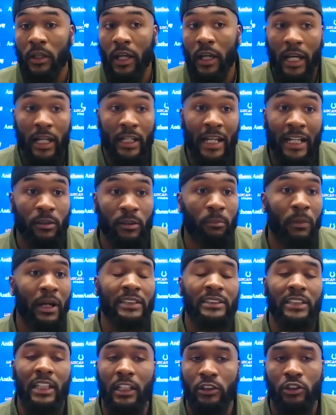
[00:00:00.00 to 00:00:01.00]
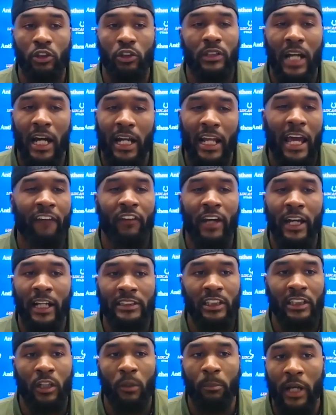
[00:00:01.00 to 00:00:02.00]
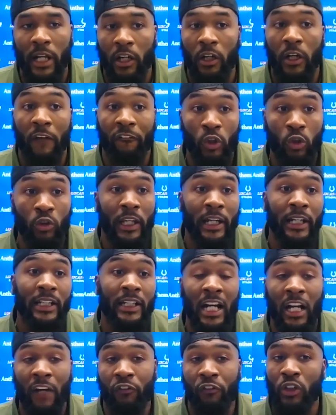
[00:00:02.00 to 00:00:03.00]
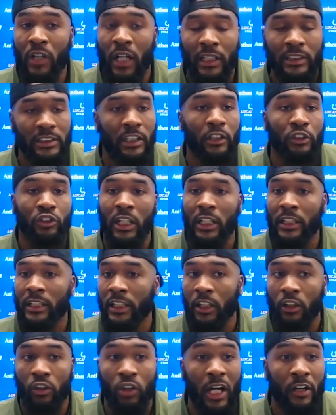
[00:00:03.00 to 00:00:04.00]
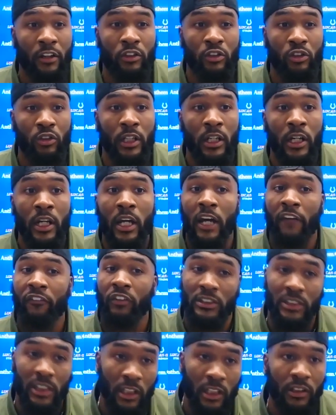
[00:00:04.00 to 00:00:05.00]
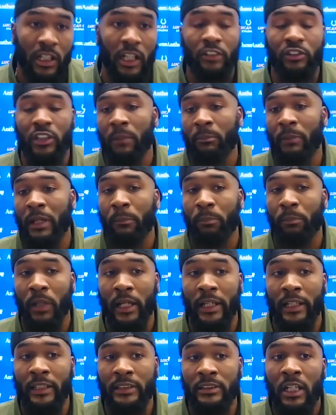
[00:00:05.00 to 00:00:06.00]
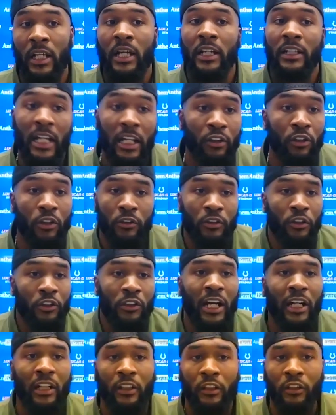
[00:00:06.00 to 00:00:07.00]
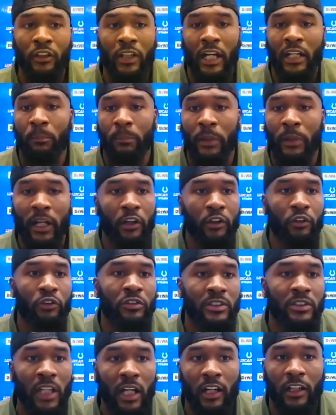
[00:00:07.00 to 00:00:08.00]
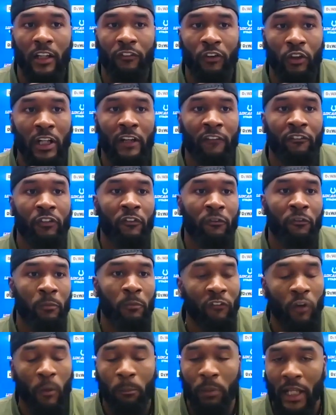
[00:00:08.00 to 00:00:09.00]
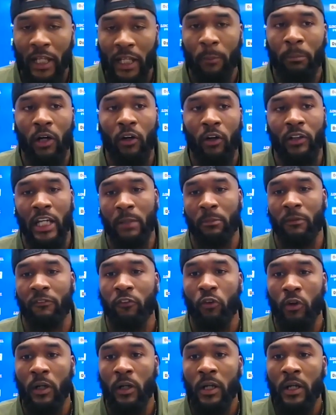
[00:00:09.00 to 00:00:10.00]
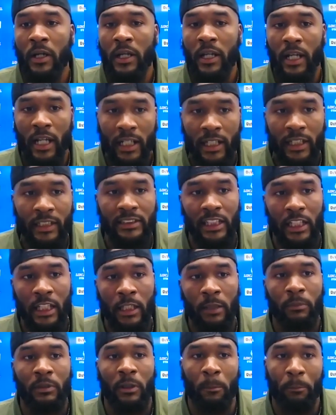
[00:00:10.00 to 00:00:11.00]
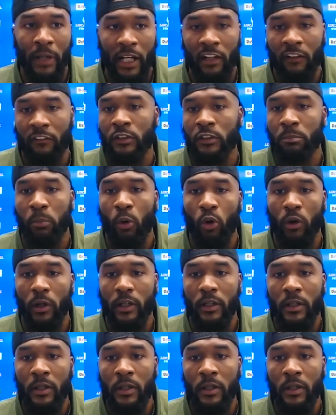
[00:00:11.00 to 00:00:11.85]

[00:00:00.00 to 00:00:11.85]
And that's the mindset that you gotta have as a competitor. If you lay down, if you're not still trying to get the crowd into it, if you're still not trying to make plays, then you're not a competitor. You suck. If you played a ball game before, any team competitive sport.